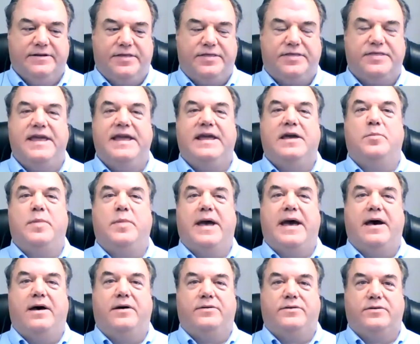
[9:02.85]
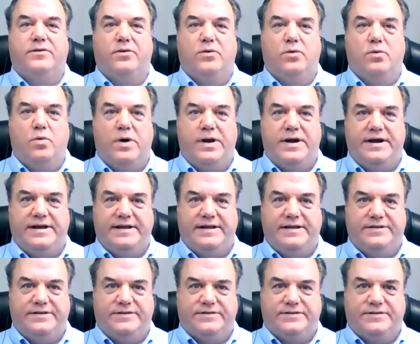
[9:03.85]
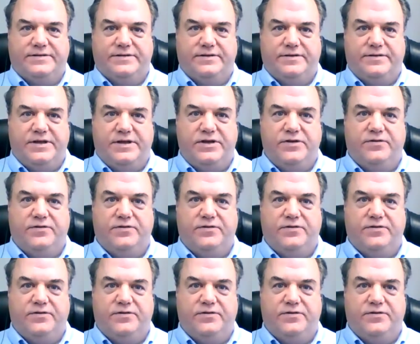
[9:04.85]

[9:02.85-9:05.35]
think about what it is that you've